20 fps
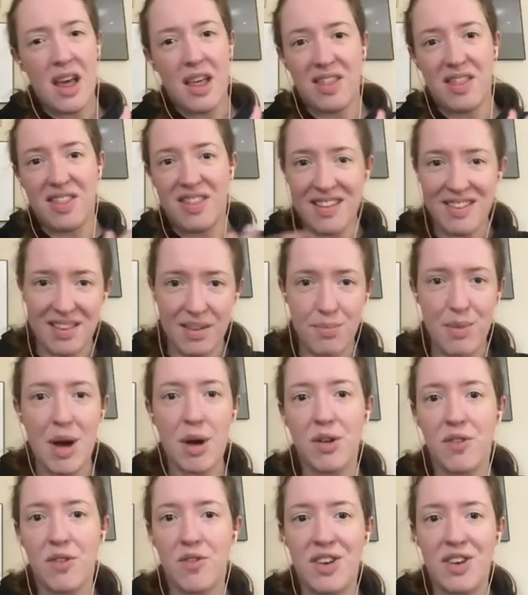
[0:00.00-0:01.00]
this
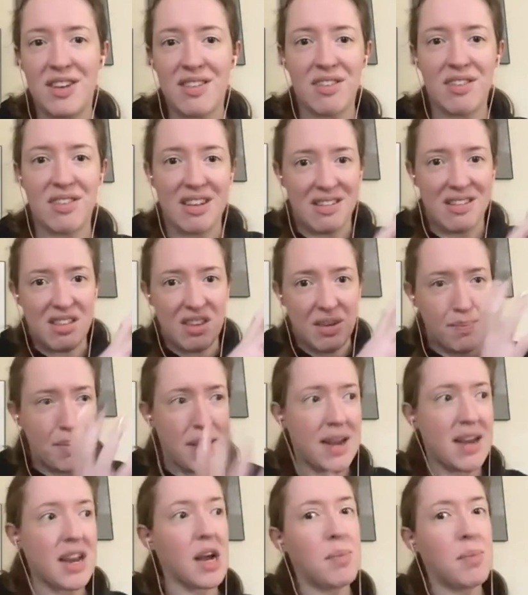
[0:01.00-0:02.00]
amount of distance
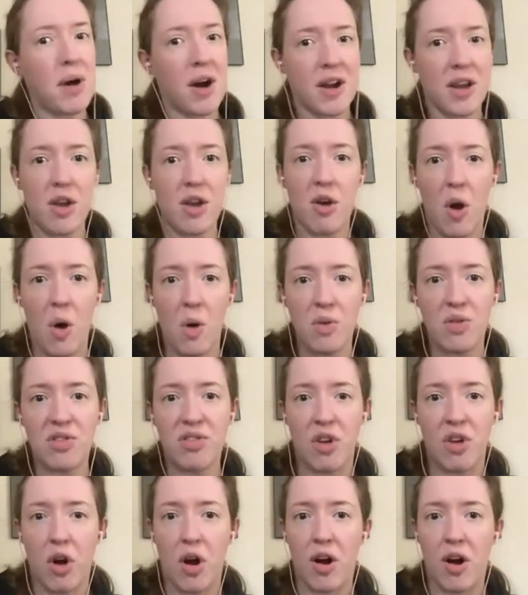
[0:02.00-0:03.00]
depending upon your host
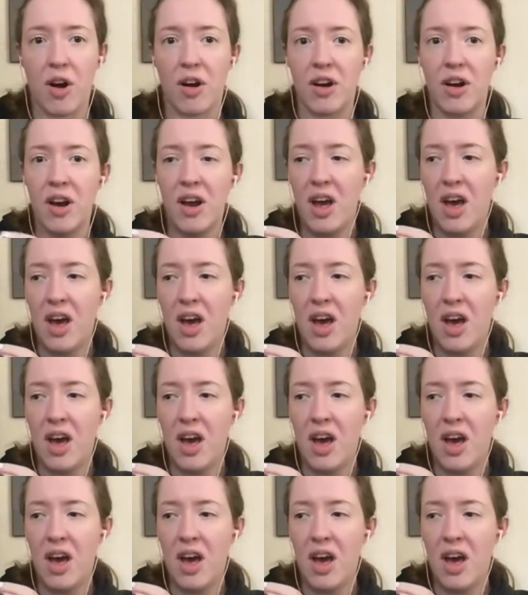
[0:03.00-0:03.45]
star,